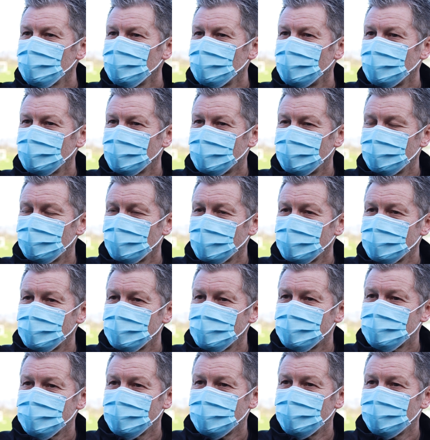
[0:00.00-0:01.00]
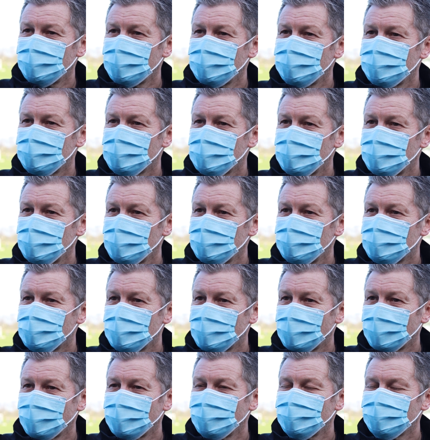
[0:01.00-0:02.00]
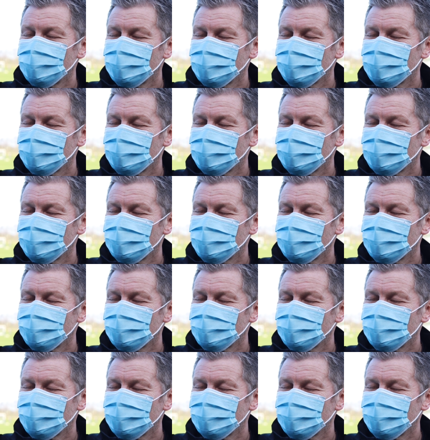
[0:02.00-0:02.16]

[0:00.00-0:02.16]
what I give Andy to give him to do today.